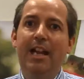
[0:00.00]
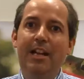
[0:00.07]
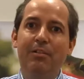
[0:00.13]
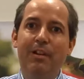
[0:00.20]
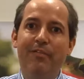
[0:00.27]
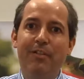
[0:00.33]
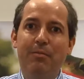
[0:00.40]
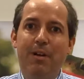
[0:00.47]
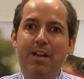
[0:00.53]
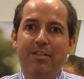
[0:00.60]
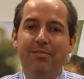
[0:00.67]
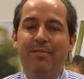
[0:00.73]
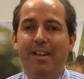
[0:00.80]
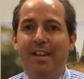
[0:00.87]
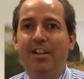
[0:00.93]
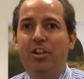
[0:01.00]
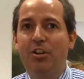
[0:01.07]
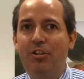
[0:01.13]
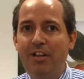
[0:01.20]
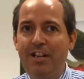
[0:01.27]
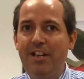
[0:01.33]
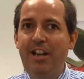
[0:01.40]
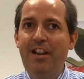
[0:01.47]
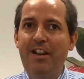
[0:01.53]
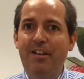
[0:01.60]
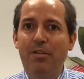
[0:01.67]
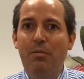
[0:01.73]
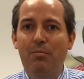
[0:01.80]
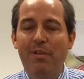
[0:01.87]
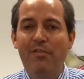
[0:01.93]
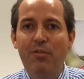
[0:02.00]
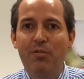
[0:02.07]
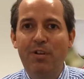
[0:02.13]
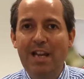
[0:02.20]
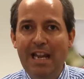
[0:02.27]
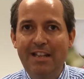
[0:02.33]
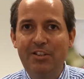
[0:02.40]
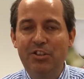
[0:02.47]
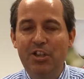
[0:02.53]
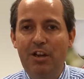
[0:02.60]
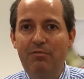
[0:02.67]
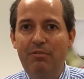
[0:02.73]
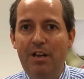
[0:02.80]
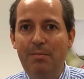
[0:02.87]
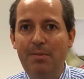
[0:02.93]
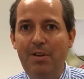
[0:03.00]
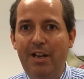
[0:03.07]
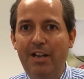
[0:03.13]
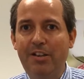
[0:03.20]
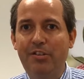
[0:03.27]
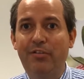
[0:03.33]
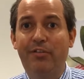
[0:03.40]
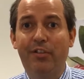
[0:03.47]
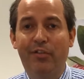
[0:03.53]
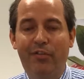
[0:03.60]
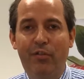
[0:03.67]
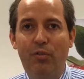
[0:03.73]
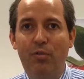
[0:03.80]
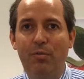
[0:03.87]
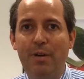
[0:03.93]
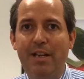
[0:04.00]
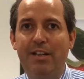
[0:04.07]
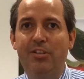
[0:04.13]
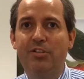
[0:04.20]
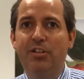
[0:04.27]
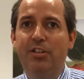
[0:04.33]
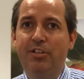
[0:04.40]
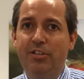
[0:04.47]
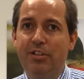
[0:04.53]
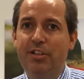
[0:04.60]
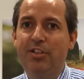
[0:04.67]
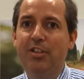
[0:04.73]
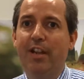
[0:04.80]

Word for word: Hello everyone, Colin here with your Kantar update for the four weeks to the